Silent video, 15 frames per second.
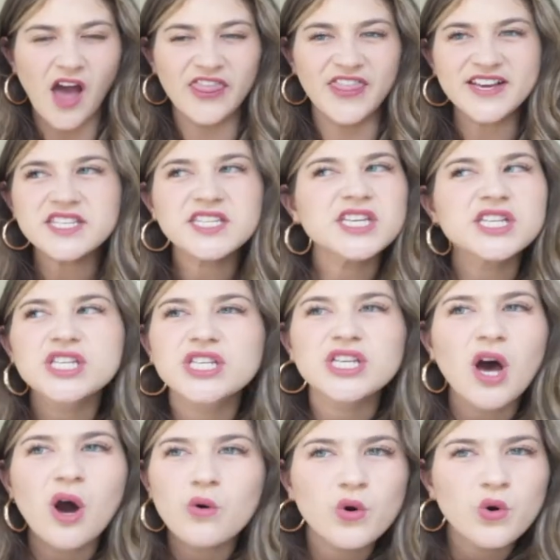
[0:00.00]
This is
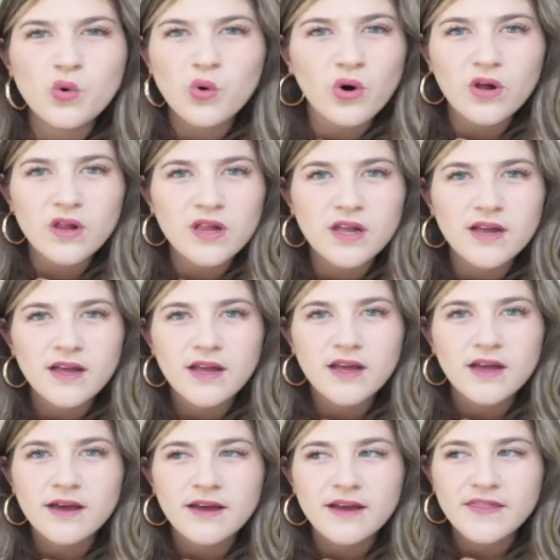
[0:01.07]
so cool.
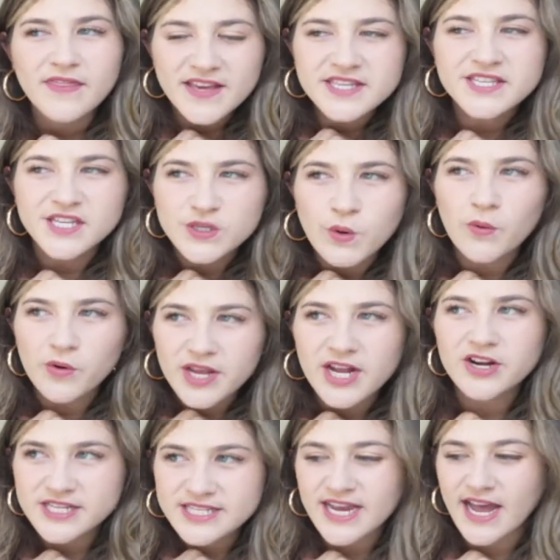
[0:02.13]
This is what we're
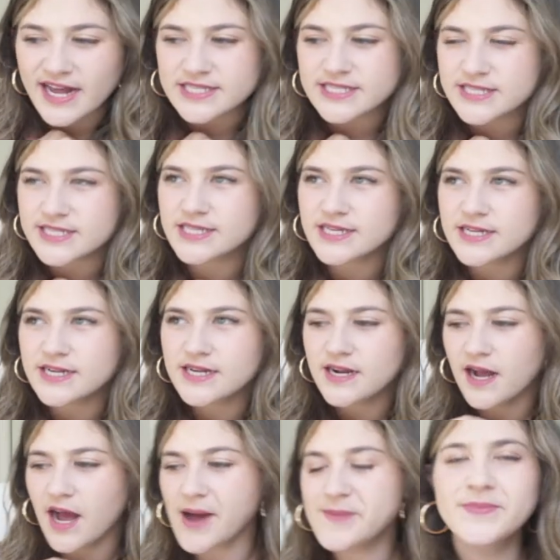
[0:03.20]
here to test.
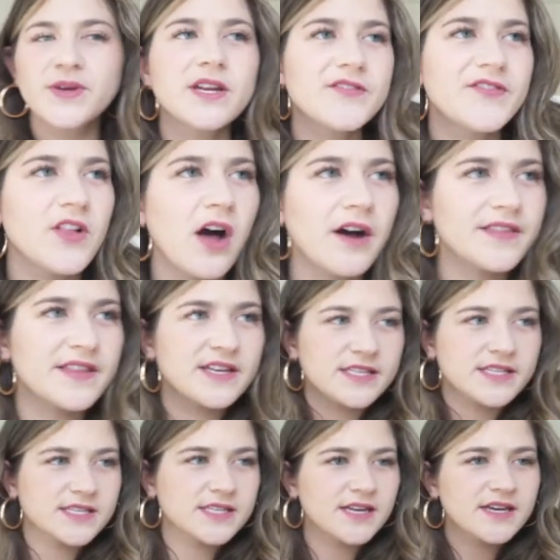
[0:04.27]
I'm gonna vlog
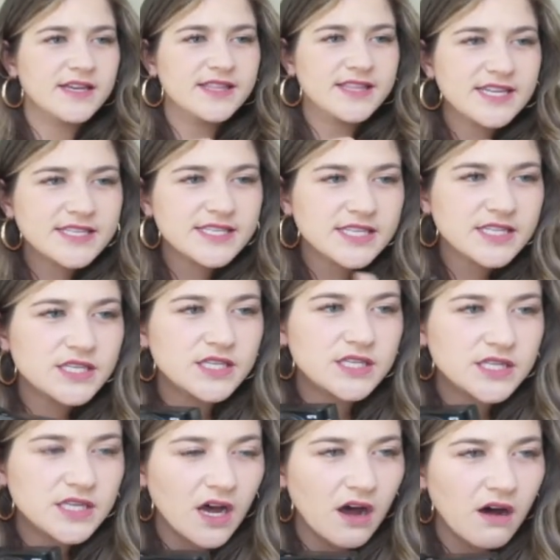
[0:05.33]
this. This is
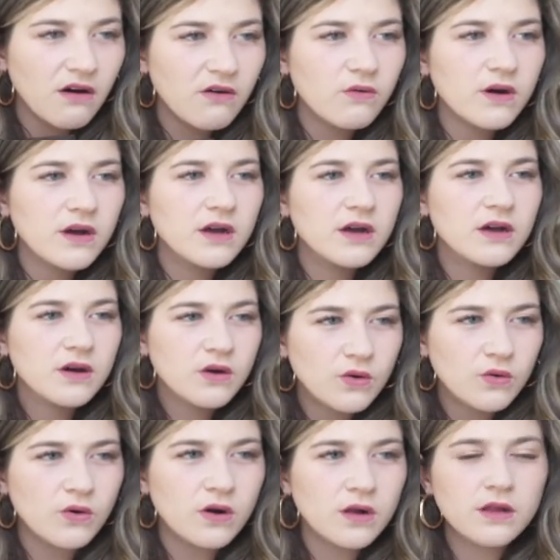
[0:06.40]
so
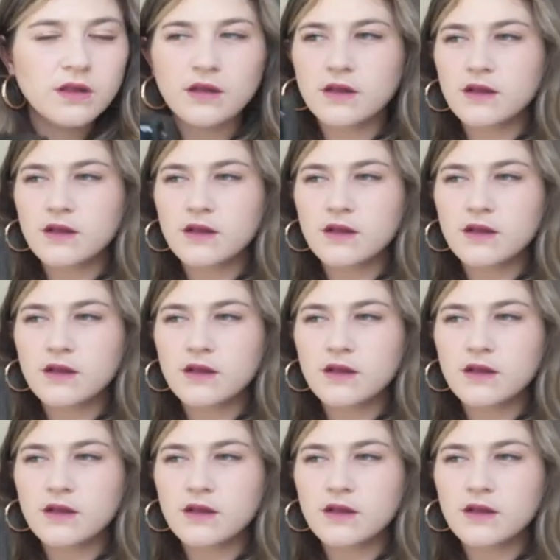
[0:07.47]
cool.